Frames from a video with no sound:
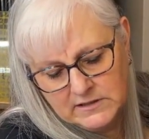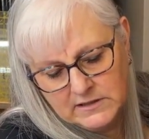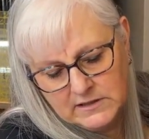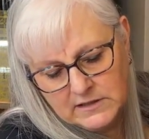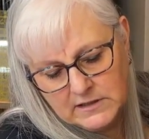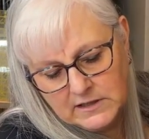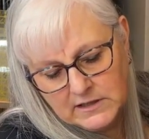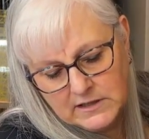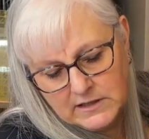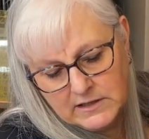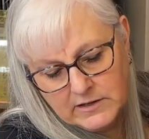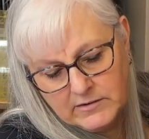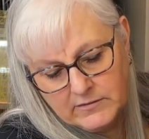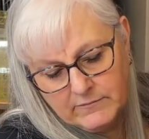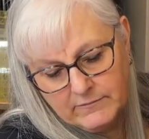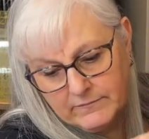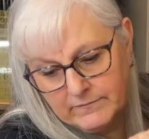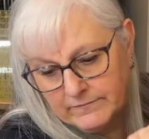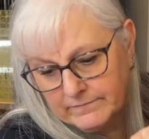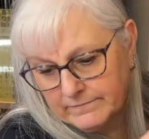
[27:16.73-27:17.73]
So
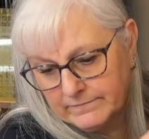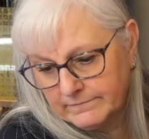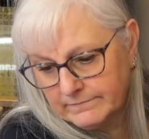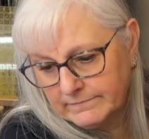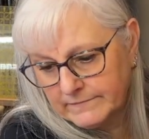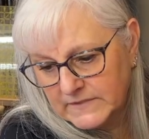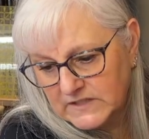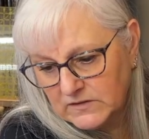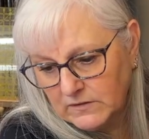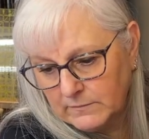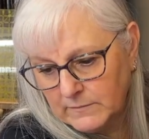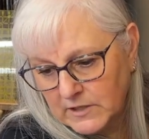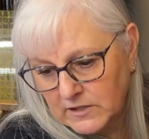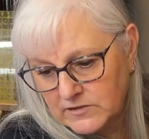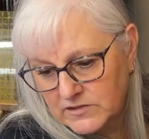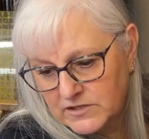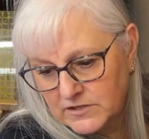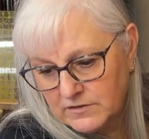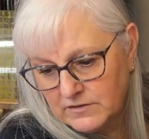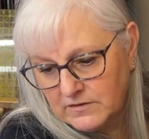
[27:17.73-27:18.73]
I'm
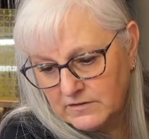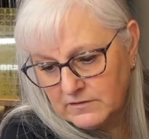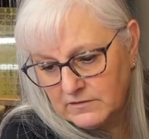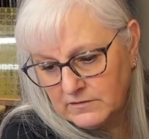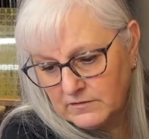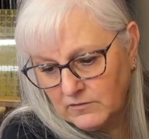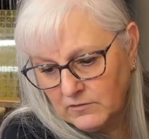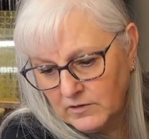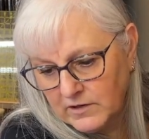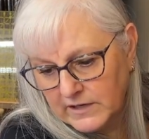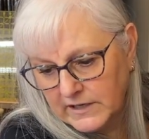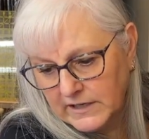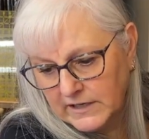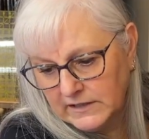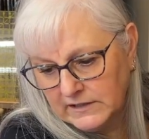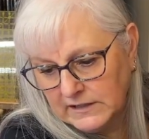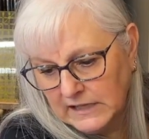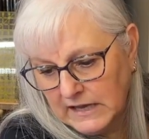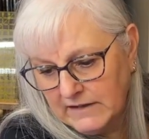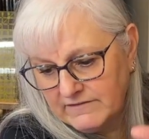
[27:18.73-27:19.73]
not sure
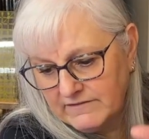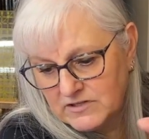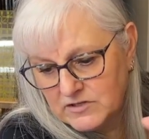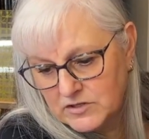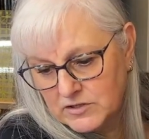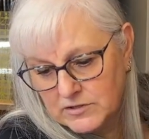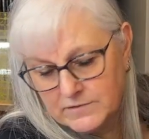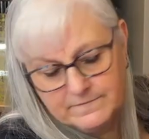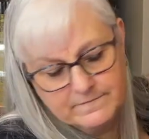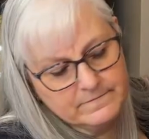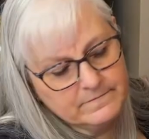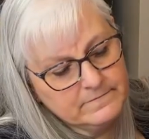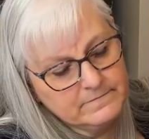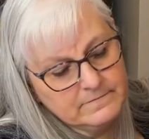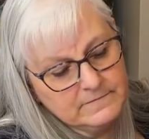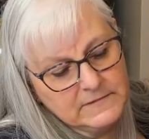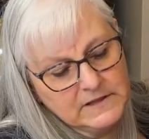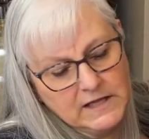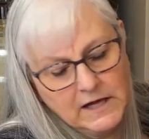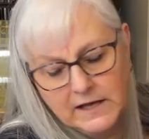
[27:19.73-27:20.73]
orchid, lavender,
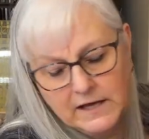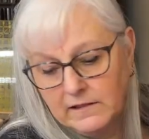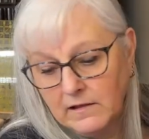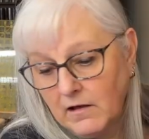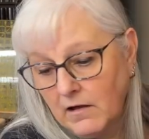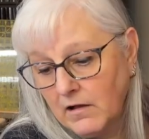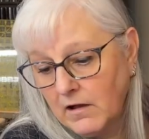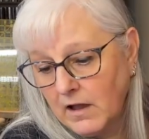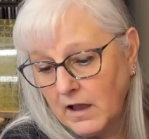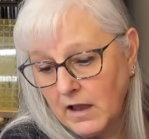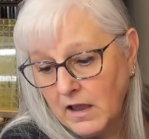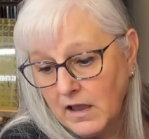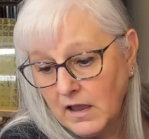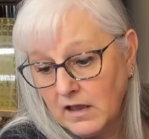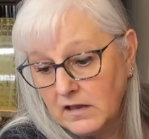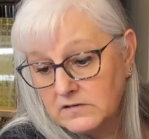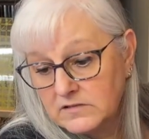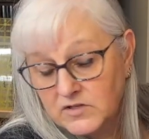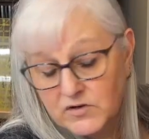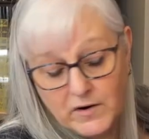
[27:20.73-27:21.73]
lilac,
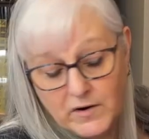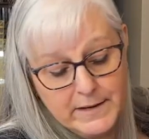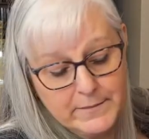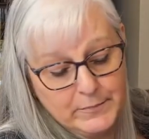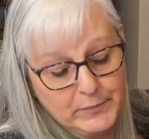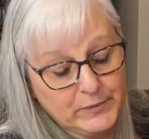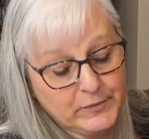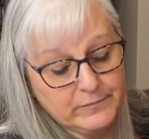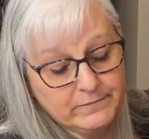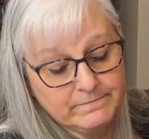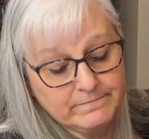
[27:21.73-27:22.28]
and grape.